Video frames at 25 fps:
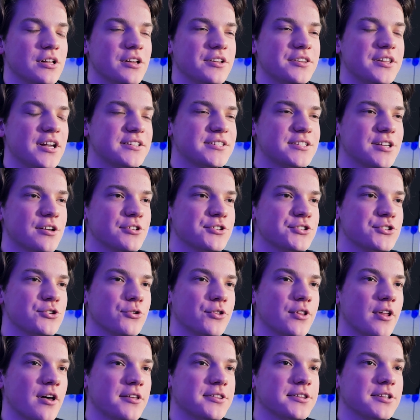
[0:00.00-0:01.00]
that tells you
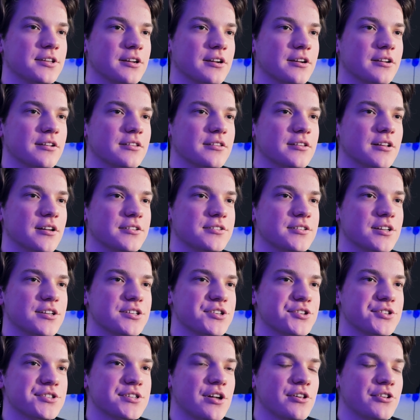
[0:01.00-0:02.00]
nothing. That
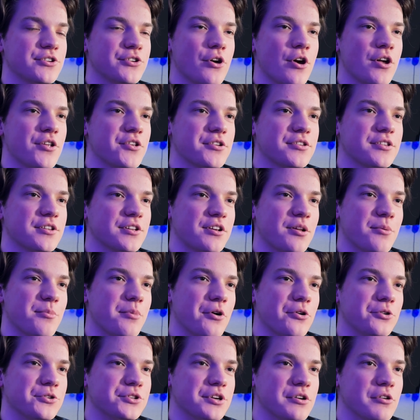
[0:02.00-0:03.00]
doesn't tell you anything
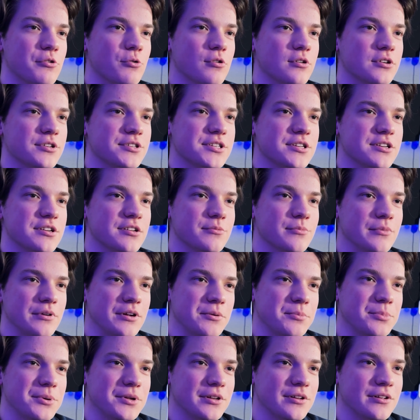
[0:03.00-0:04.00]
about equality, in my
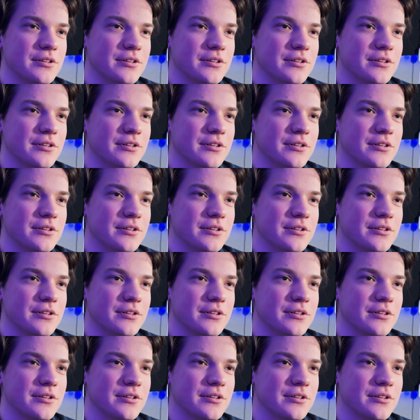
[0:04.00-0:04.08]
opinion.